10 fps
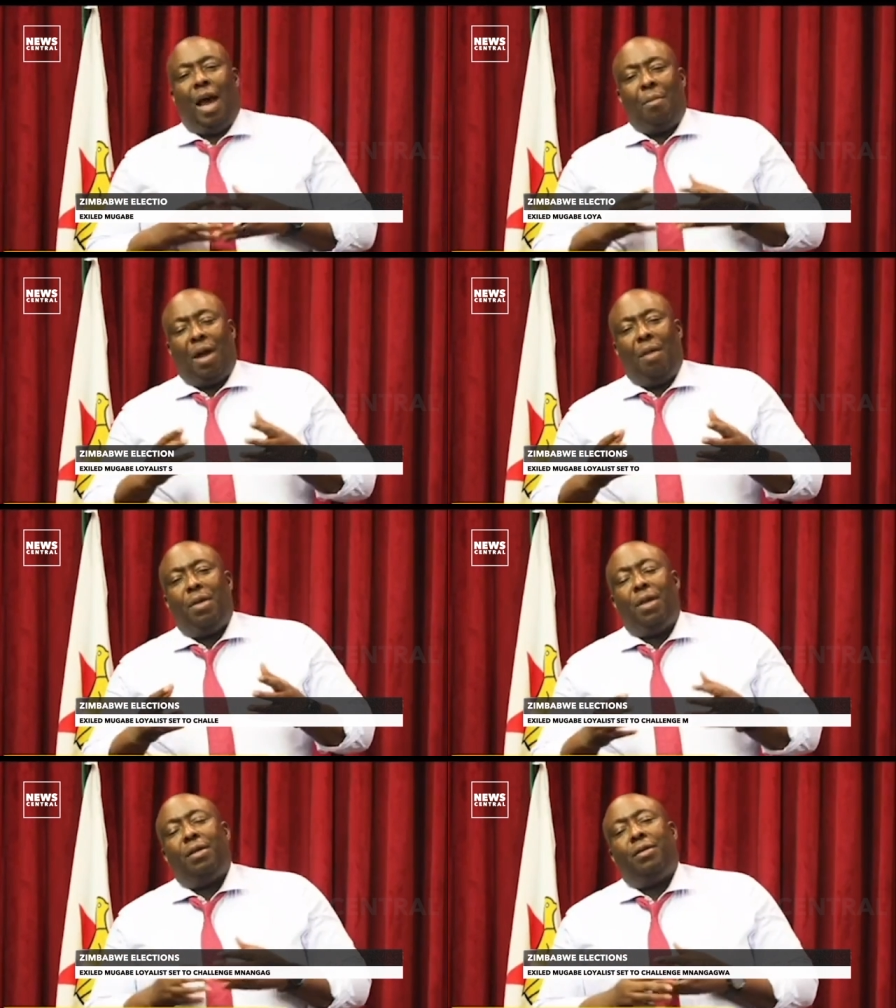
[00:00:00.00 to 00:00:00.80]
I'm
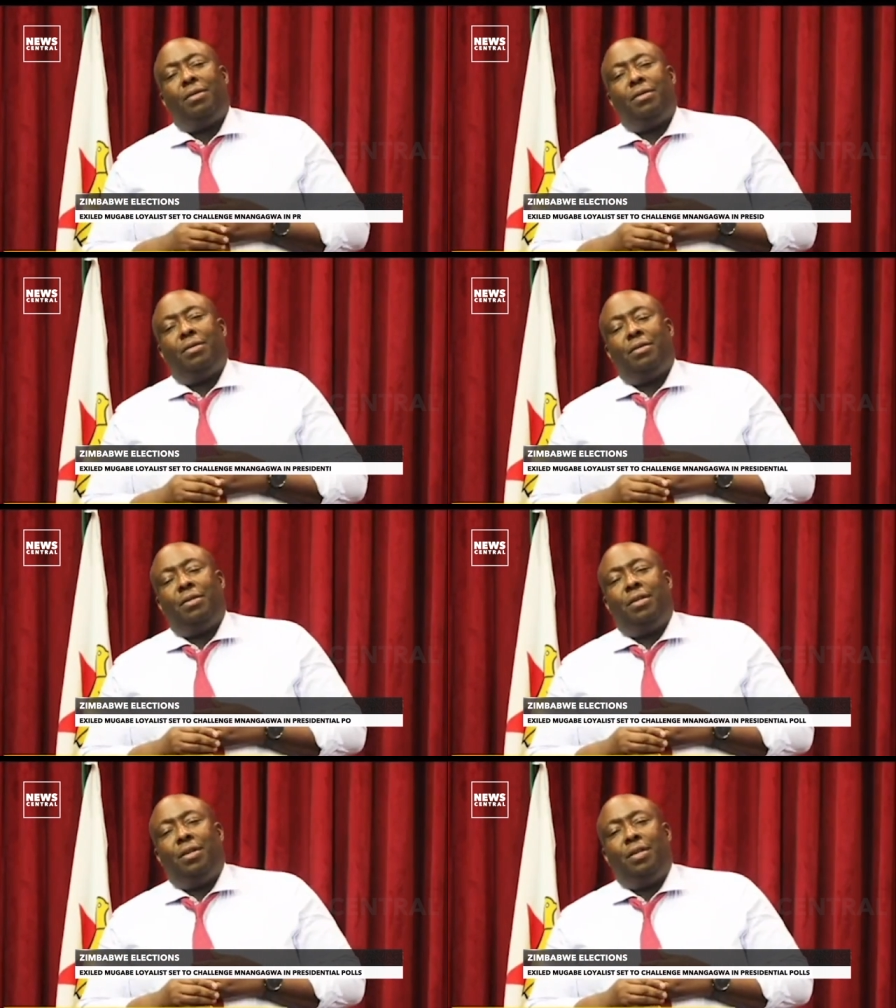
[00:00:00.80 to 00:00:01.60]
coming
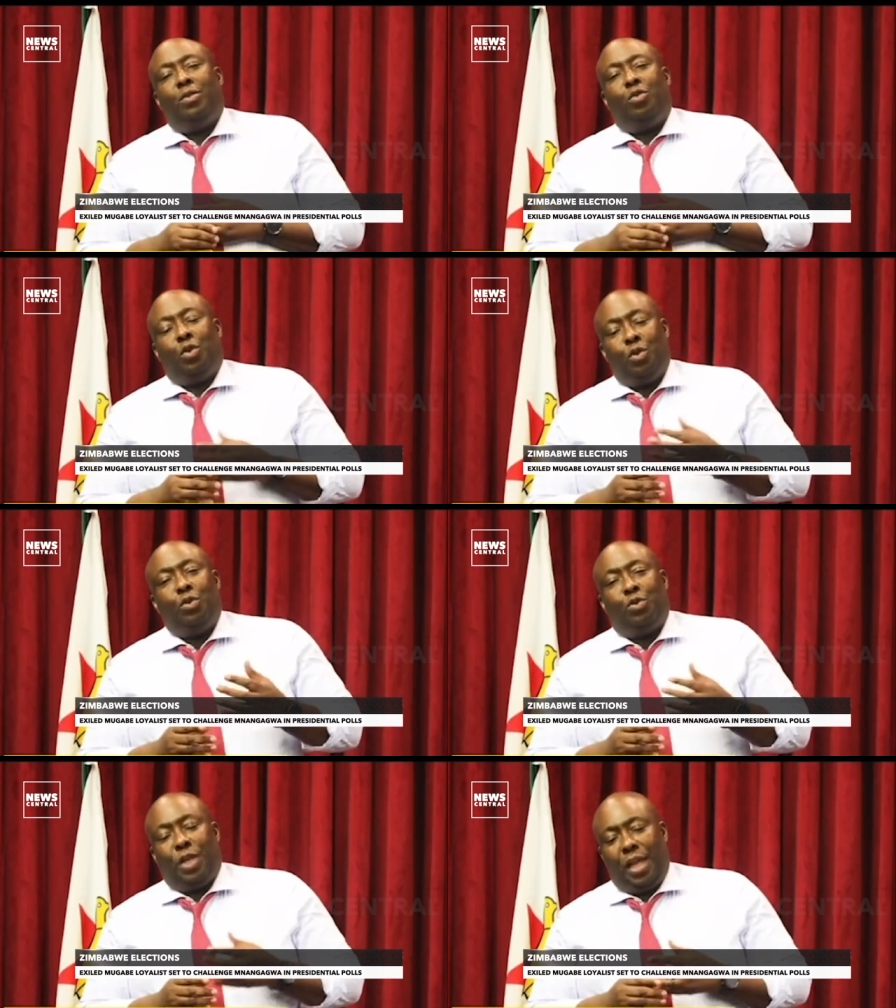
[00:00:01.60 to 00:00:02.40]
to
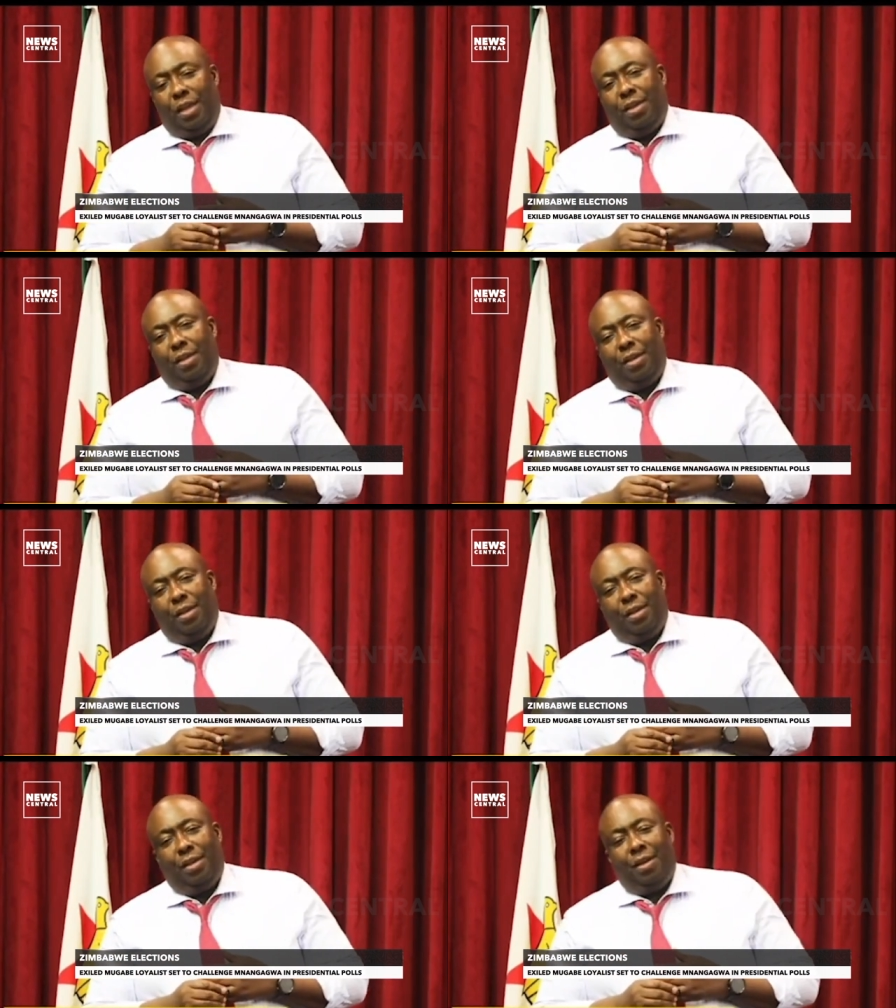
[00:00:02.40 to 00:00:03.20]
you today
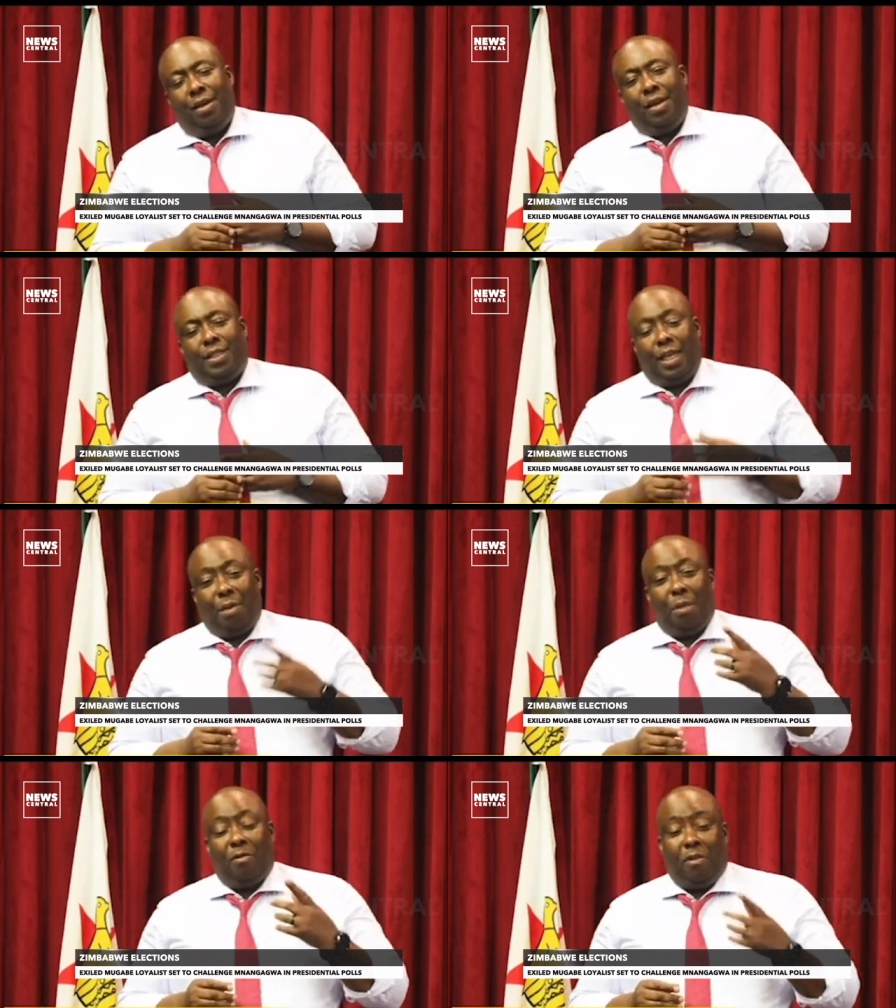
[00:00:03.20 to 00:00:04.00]

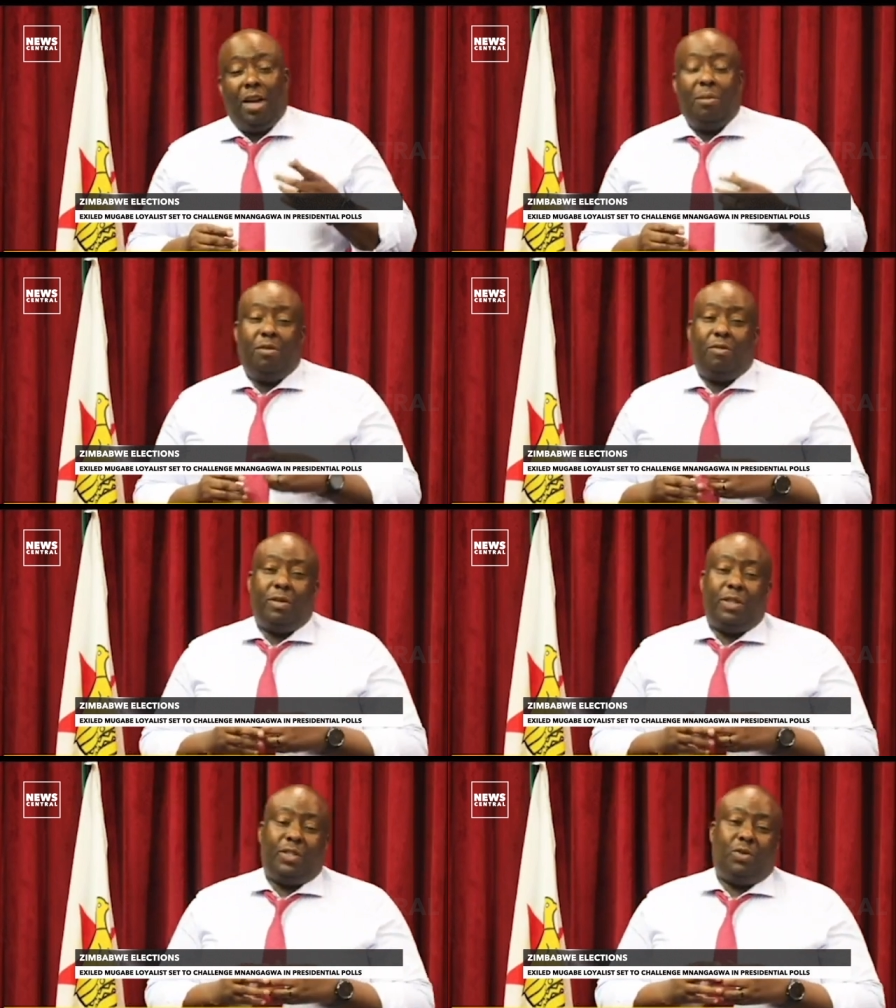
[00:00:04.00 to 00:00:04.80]
saying I'm available
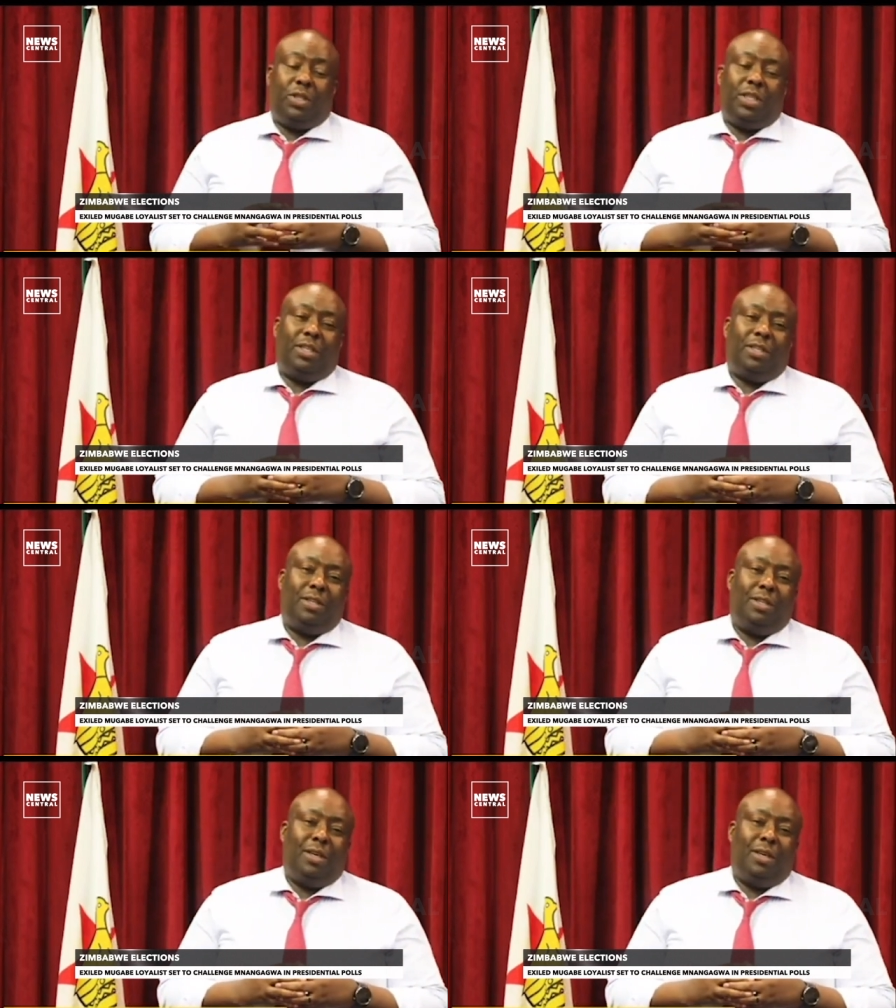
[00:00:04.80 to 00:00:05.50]
for this duty.